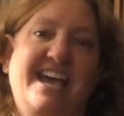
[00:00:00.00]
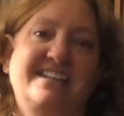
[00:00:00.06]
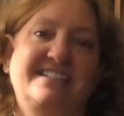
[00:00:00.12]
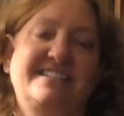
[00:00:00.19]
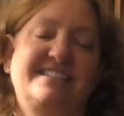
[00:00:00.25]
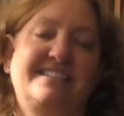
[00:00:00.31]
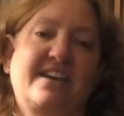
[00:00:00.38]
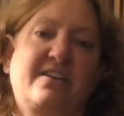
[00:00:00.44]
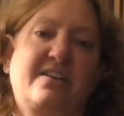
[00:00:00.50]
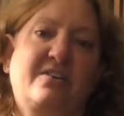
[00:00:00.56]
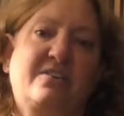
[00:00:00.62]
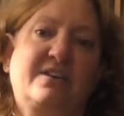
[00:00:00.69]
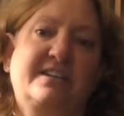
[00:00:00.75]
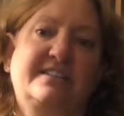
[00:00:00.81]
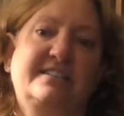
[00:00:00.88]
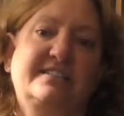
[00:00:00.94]

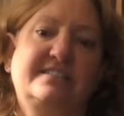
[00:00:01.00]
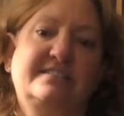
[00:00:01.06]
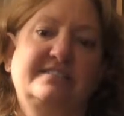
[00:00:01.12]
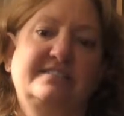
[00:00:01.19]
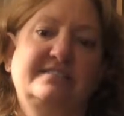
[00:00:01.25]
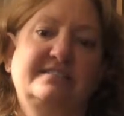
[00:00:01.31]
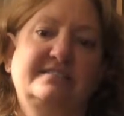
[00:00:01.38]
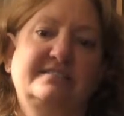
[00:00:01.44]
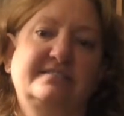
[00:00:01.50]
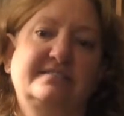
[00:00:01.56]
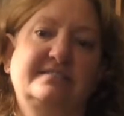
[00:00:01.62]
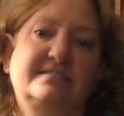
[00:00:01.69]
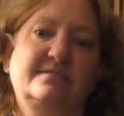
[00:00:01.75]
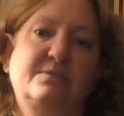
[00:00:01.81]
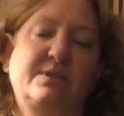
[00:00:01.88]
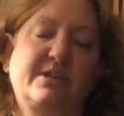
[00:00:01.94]
So
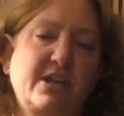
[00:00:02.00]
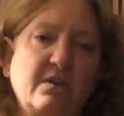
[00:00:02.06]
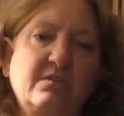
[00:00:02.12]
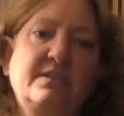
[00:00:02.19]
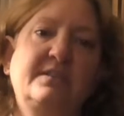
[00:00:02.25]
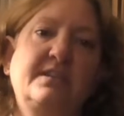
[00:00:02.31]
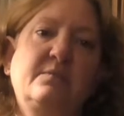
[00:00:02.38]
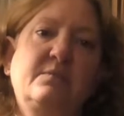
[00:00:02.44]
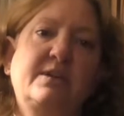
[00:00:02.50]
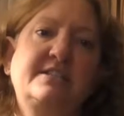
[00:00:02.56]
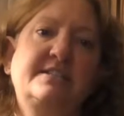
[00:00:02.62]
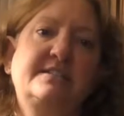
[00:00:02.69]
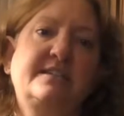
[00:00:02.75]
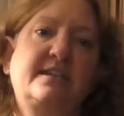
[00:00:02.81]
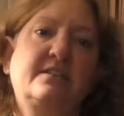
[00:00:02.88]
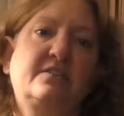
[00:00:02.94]
we know that they went to
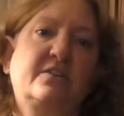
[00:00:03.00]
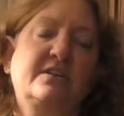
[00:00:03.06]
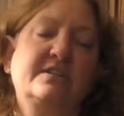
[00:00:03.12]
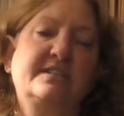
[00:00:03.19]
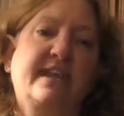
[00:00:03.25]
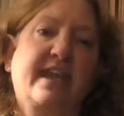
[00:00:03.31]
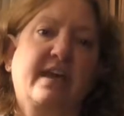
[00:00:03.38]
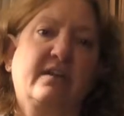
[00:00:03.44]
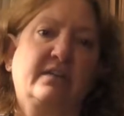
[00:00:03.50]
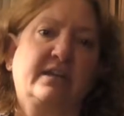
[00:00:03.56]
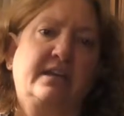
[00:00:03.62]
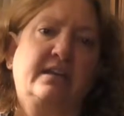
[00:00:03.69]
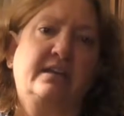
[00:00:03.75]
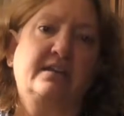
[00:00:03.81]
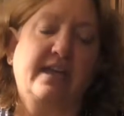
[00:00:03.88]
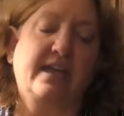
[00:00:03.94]
St. Lawrence
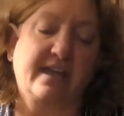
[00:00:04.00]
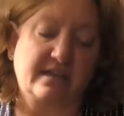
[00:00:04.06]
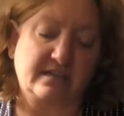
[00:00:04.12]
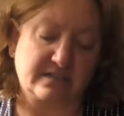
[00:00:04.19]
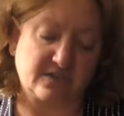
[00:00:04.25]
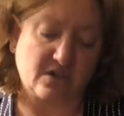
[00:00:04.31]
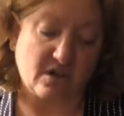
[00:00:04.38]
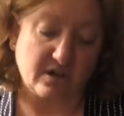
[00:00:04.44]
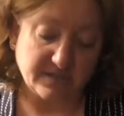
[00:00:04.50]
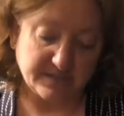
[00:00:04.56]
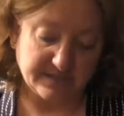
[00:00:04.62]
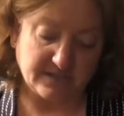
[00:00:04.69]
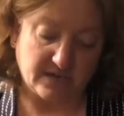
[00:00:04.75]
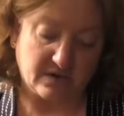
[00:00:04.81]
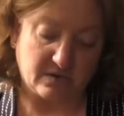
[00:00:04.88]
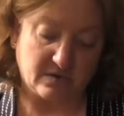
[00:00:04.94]
County, and
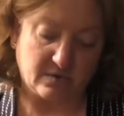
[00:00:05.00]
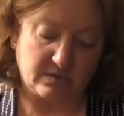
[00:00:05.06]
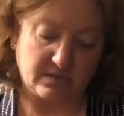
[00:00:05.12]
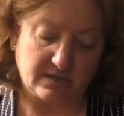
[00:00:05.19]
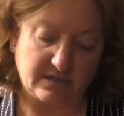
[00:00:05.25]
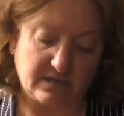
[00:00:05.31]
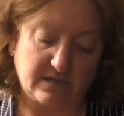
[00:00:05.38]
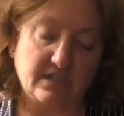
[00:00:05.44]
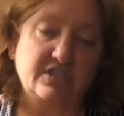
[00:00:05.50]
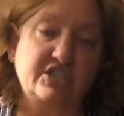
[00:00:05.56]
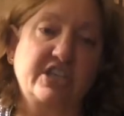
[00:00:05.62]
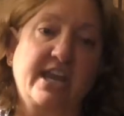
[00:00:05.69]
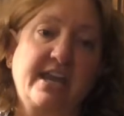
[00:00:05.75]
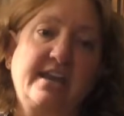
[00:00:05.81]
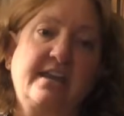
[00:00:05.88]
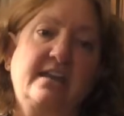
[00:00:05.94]
also
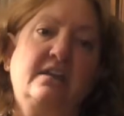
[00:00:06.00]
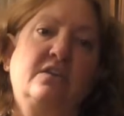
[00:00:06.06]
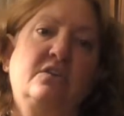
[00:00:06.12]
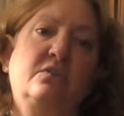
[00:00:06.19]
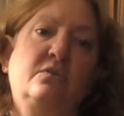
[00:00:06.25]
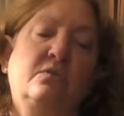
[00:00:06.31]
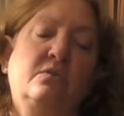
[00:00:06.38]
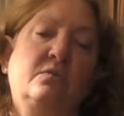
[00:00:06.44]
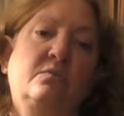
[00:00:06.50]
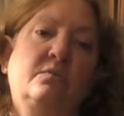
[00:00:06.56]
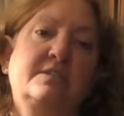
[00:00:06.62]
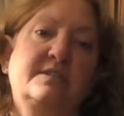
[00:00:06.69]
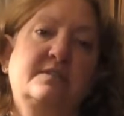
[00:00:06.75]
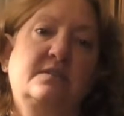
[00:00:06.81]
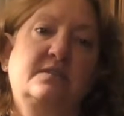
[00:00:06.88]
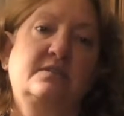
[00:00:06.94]
Jane, who
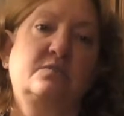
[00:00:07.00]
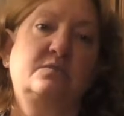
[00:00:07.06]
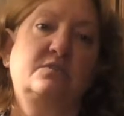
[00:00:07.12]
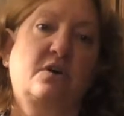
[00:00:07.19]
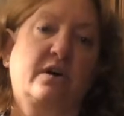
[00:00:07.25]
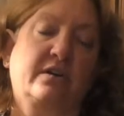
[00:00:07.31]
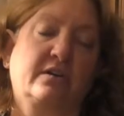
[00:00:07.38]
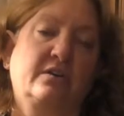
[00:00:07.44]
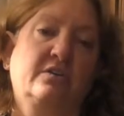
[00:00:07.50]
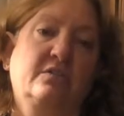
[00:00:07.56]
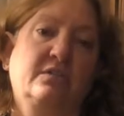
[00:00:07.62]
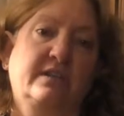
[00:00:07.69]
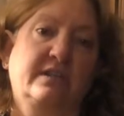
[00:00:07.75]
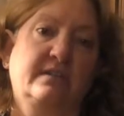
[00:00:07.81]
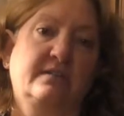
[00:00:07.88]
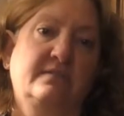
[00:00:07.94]
was the daughter who
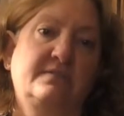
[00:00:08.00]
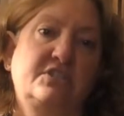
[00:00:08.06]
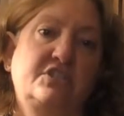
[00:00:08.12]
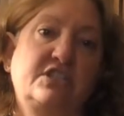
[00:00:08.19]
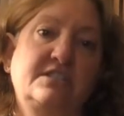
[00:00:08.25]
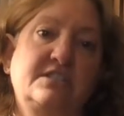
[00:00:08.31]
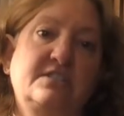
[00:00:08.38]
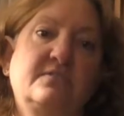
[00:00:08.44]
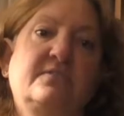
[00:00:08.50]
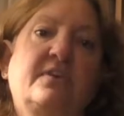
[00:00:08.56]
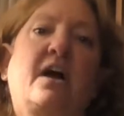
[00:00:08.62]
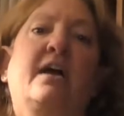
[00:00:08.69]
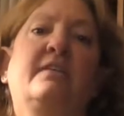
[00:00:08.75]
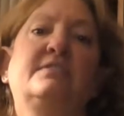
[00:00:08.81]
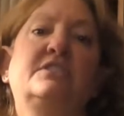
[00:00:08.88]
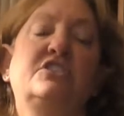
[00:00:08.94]
lived, she
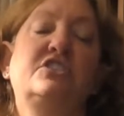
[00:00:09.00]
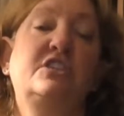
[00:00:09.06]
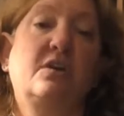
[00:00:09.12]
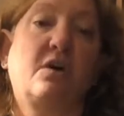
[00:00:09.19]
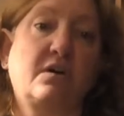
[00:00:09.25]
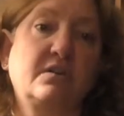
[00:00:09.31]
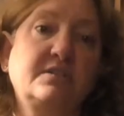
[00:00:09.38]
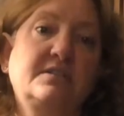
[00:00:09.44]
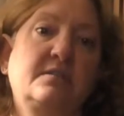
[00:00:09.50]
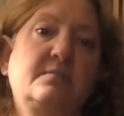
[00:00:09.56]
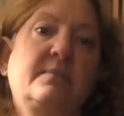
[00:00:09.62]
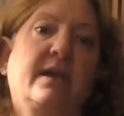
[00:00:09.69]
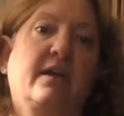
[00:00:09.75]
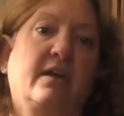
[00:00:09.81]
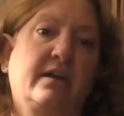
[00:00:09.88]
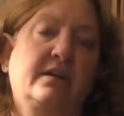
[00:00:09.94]
survived, and she also
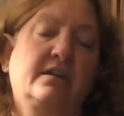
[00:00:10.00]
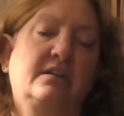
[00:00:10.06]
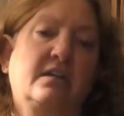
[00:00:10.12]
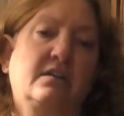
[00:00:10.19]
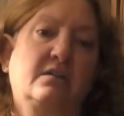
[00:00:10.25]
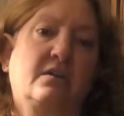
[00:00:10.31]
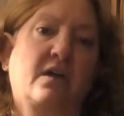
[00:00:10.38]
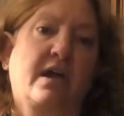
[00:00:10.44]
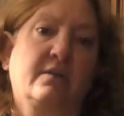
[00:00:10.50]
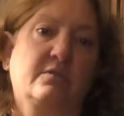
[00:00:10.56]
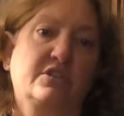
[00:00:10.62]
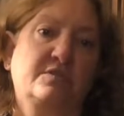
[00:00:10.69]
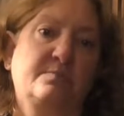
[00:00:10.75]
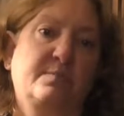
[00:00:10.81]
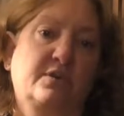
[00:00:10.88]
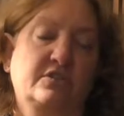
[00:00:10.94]
married another
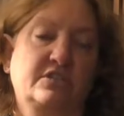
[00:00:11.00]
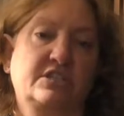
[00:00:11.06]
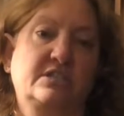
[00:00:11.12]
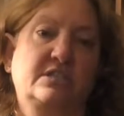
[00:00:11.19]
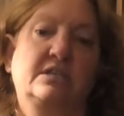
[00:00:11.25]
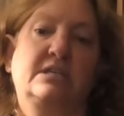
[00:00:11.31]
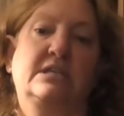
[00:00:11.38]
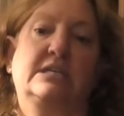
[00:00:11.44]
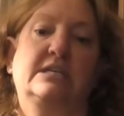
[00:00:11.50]
Irish person